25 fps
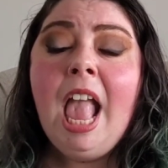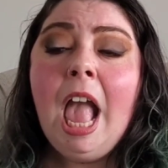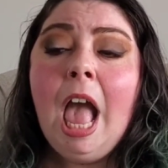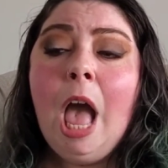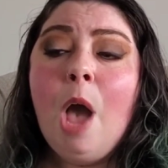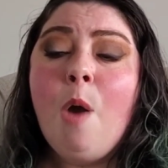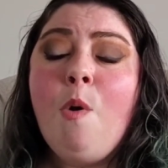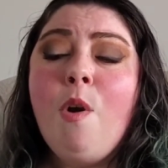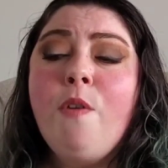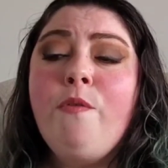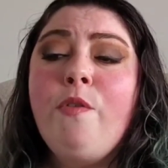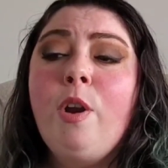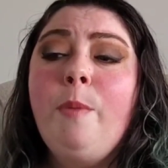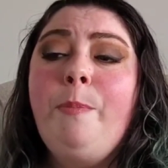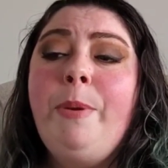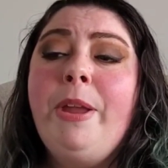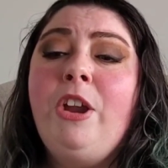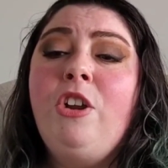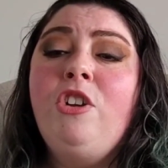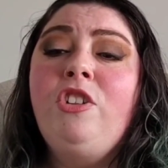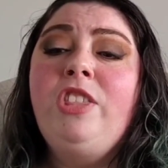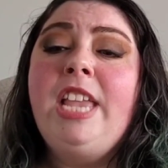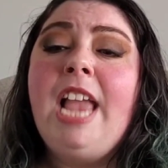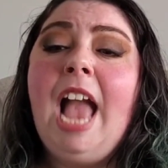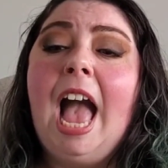However,
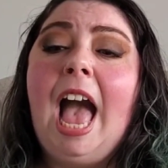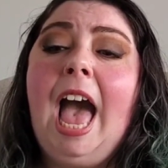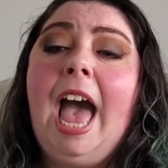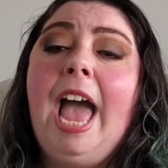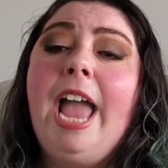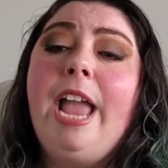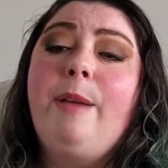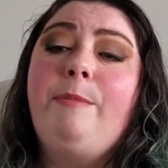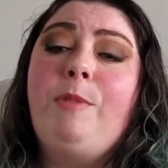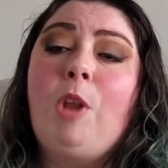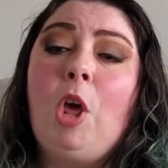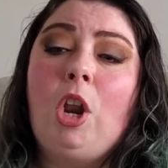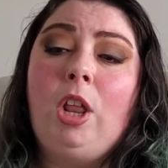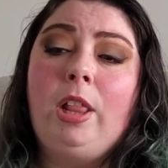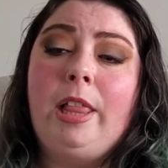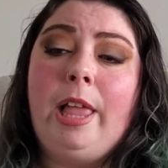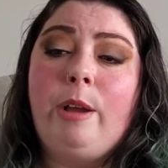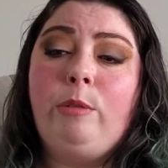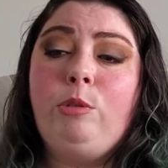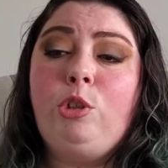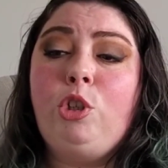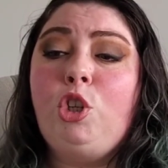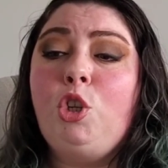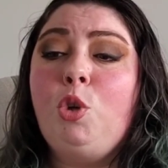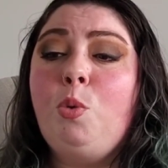apparently I am not
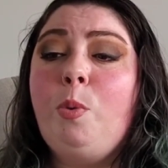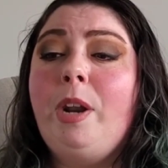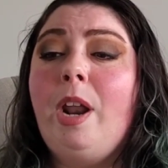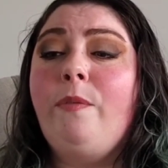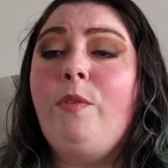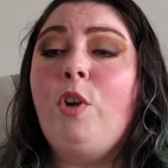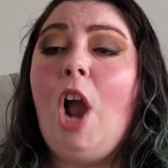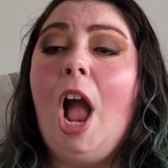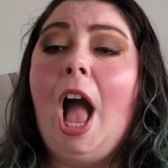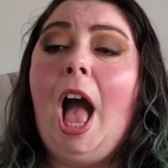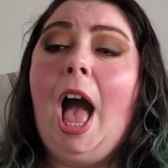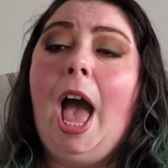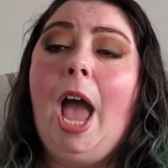allowed to do whatever